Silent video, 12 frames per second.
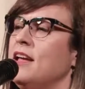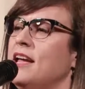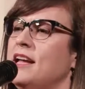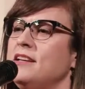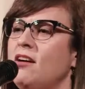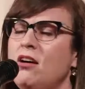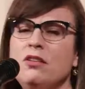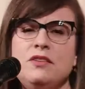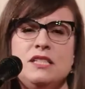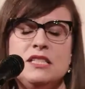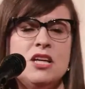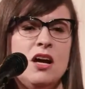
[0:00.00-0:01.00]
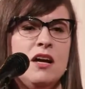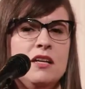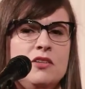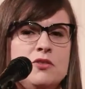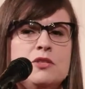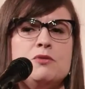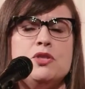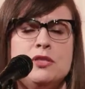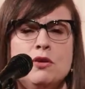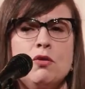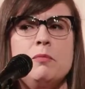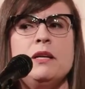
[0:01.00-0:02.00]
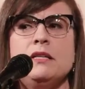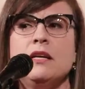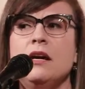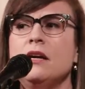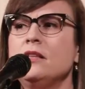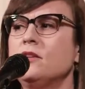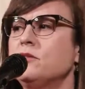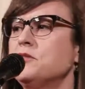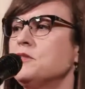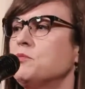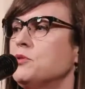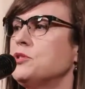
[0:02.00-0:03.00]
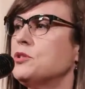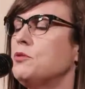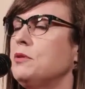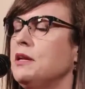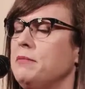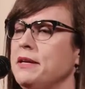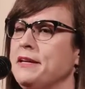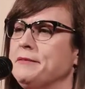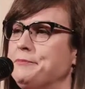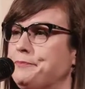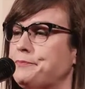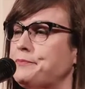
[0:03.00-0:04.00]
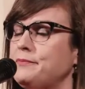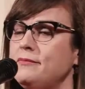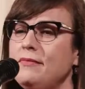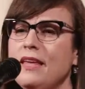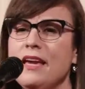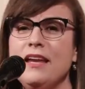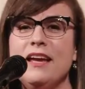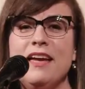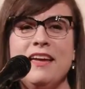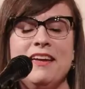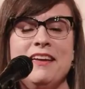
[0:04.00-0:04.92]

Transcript: And all of these toddlers, or so many toddlers, were screaming. And I...